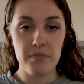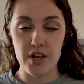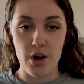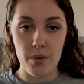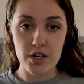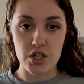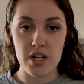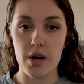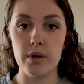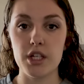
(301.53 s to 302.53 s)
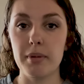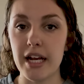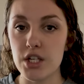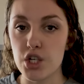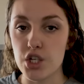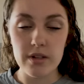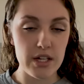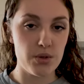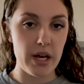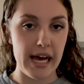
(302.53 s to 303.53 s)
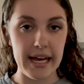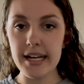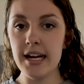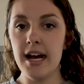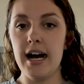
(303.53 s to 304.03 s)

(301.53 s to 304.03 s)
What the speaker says: You know, it's just kind of what they're paid to and that's okay.